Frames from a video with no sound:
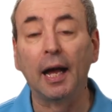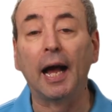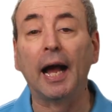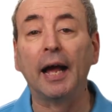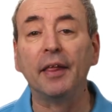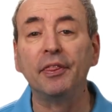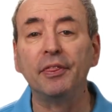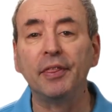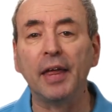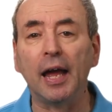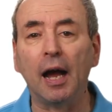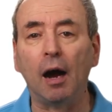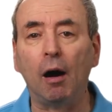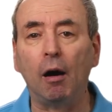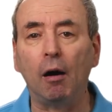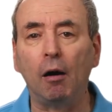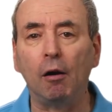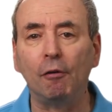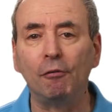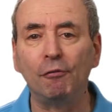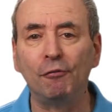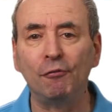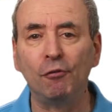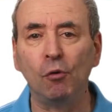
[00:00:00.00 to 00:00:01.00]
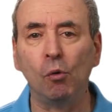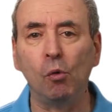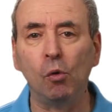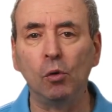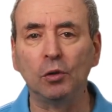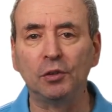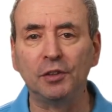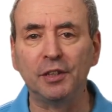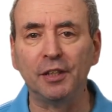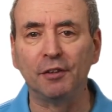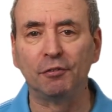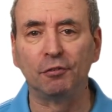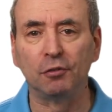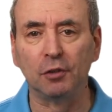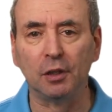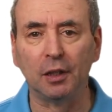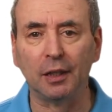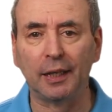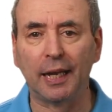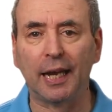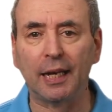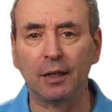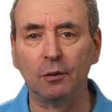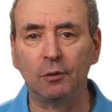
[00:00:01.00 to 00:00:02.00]
and there are four different
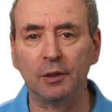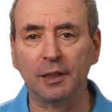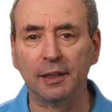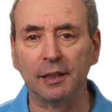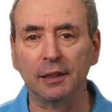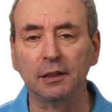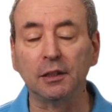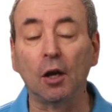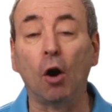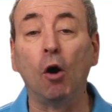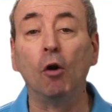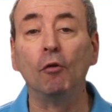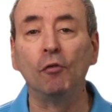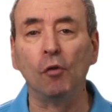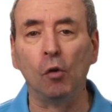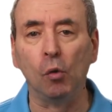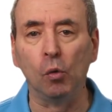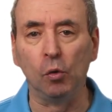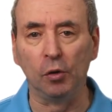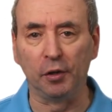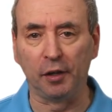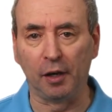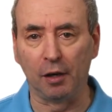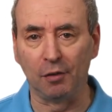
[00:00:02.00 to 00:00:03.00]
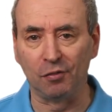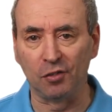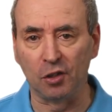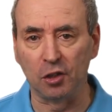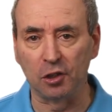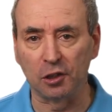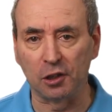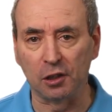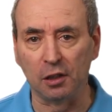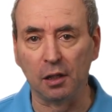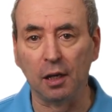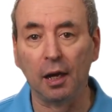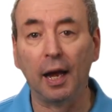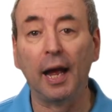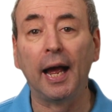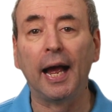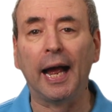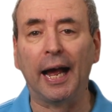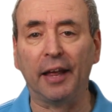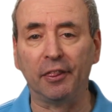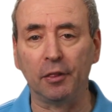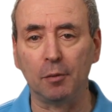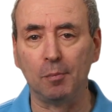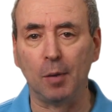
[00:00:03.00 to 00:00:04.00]
languages of audio version
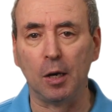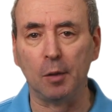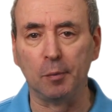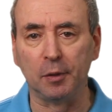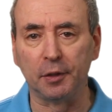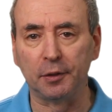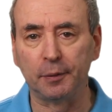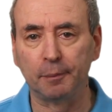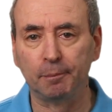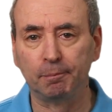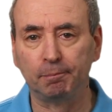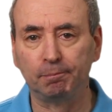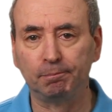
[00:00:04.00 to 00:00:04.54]
at the moment.